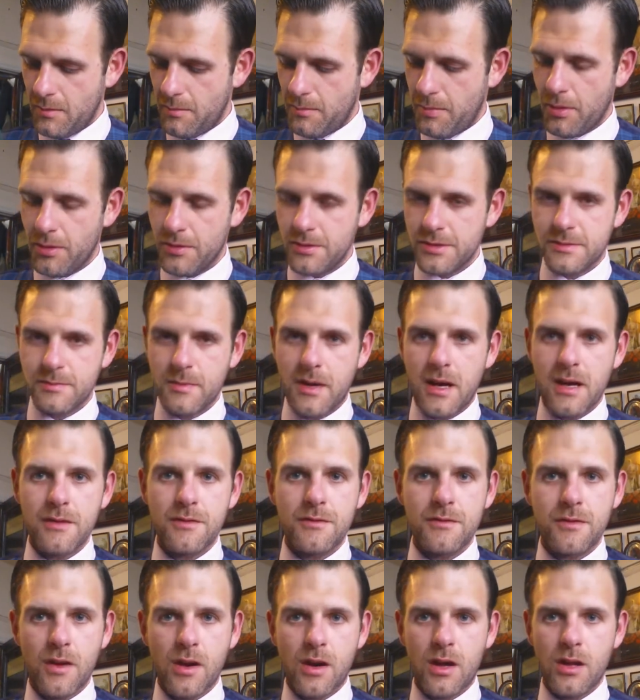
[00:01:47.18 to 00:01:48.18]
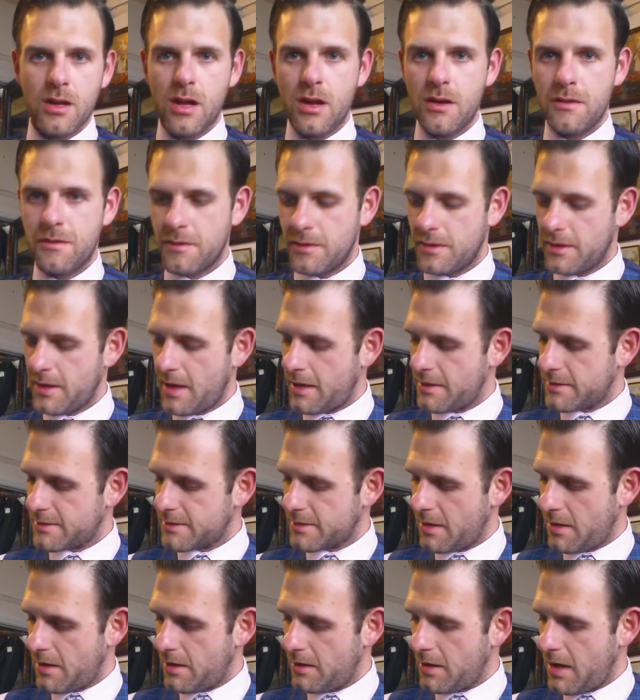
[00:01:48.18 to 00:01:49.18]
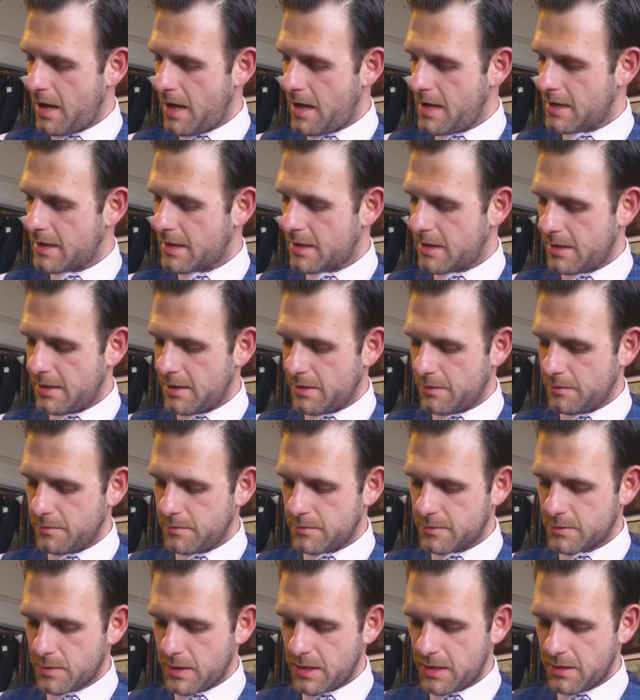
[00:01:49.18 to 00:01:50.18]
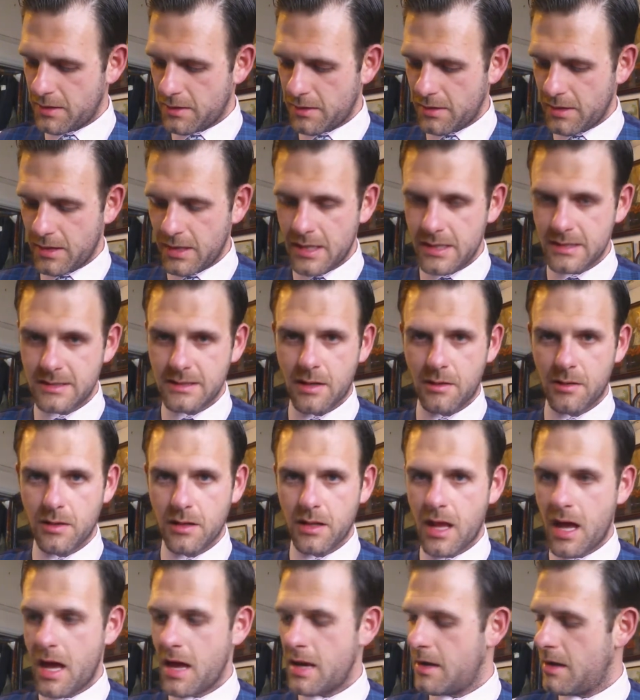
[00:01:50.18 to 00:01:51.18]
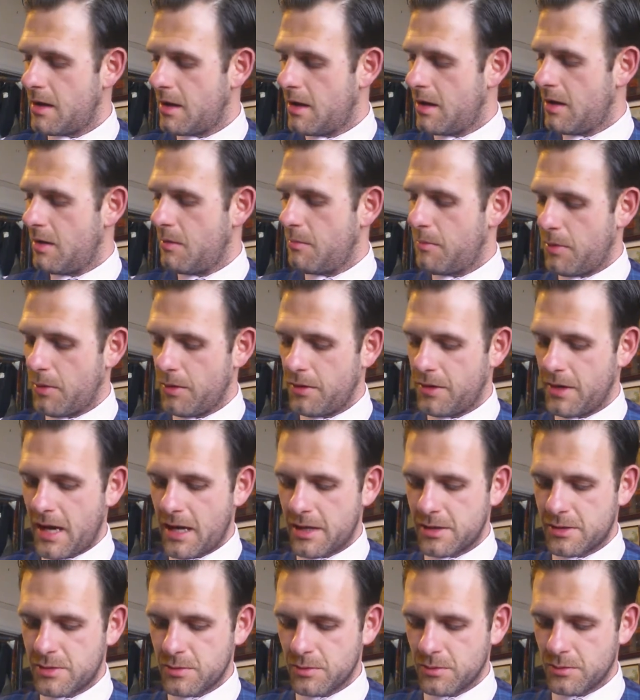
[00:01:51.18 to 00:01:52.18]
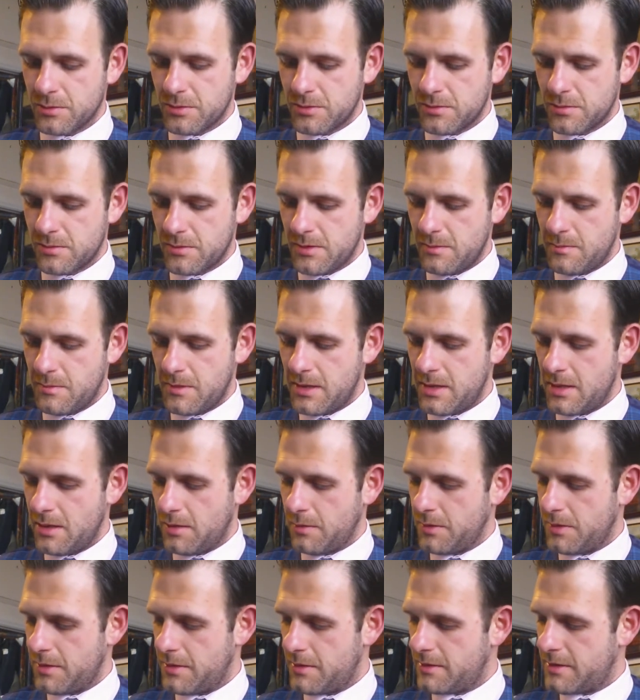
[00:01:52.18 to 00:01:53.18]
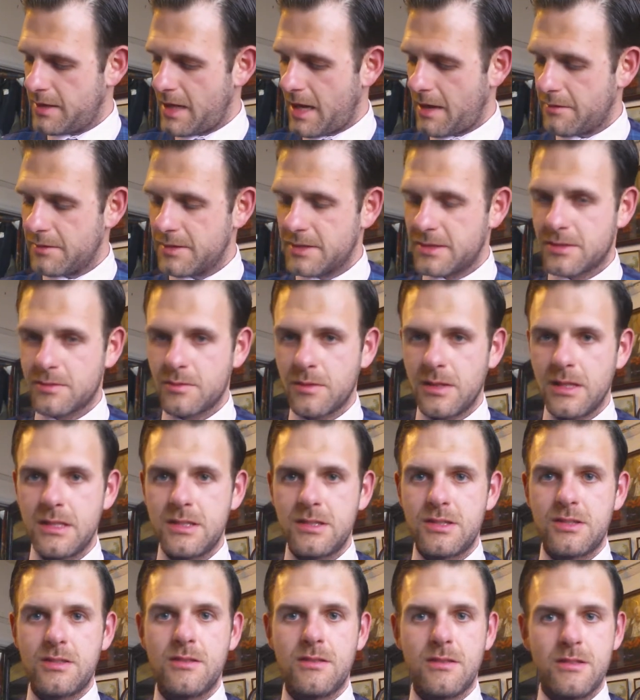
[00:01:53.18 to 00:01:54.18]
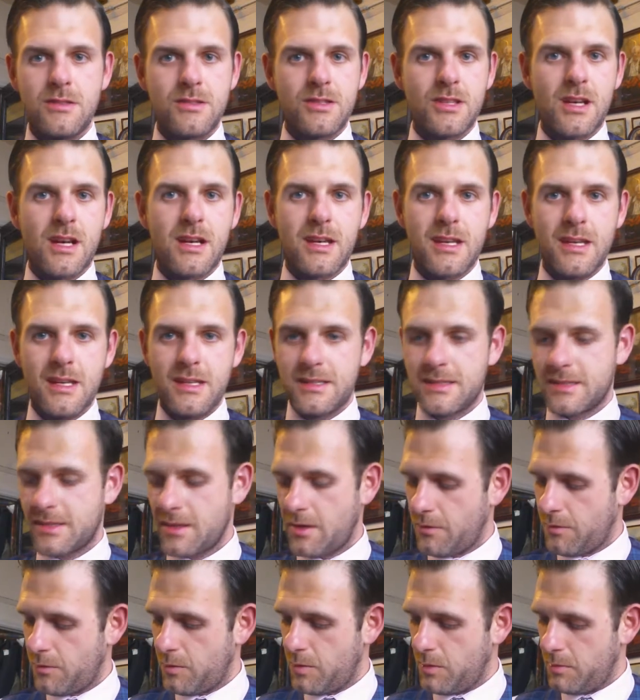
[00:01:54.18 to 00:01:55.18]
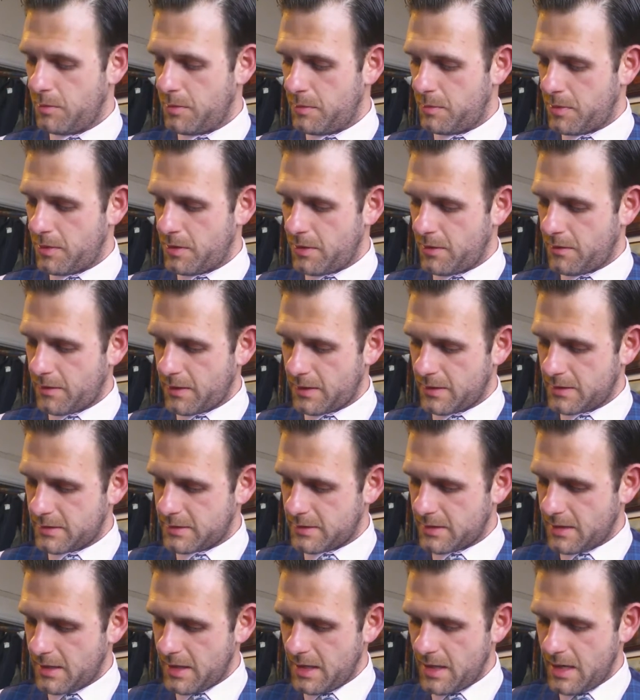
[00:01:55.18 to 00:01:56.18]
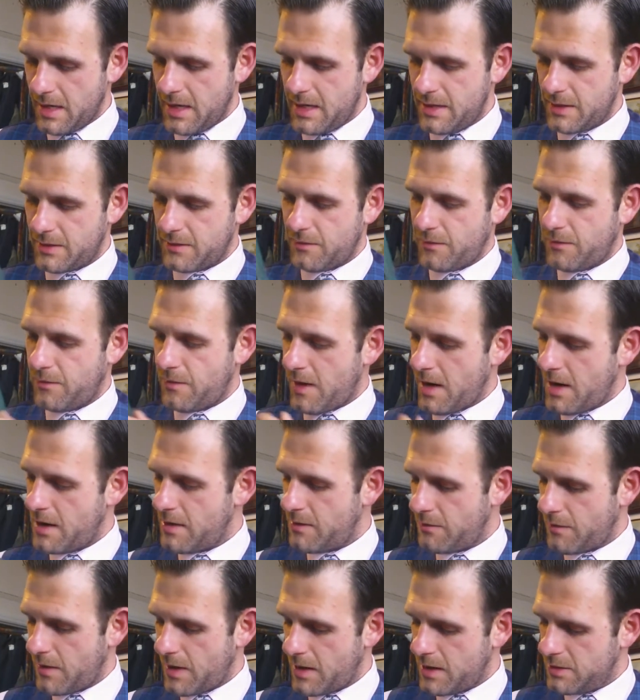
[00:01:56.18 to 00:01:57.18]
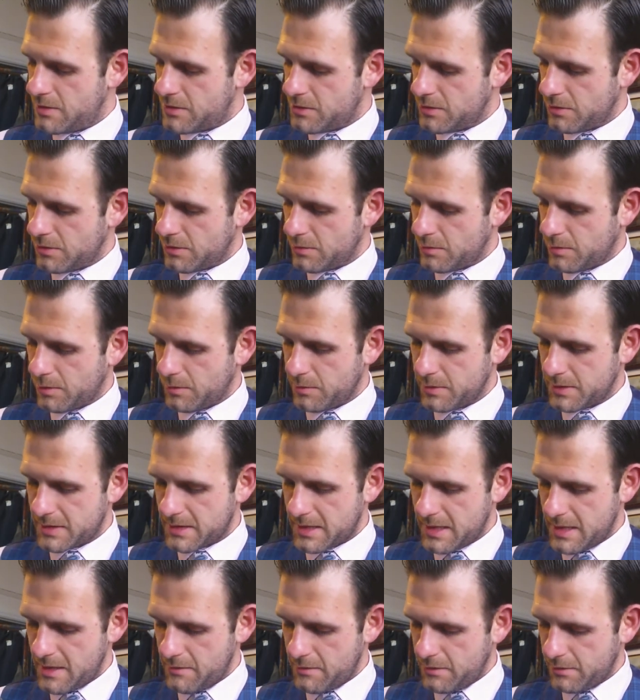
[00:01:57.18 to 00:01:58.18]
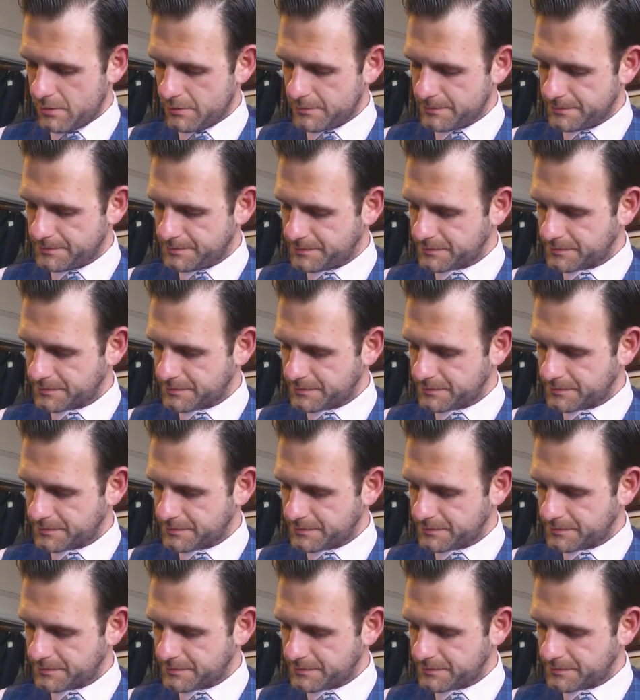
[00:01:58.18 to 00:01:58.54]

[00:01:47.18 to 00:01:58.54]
Buttons might fall off and that sort of like, you know, 20, 30 years down the line, but the actual you know the, the Harris tweed the jacket itself will be perfect it's very very durable material